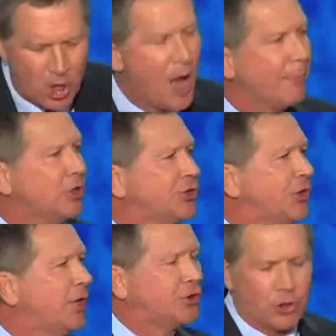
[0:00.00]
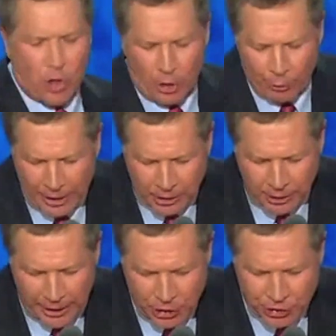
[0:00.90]
common sense in our
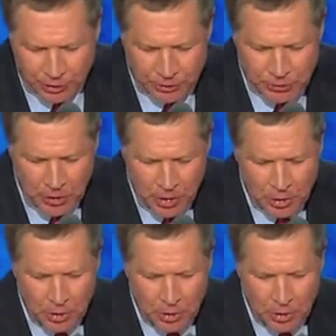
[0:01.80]
regulations.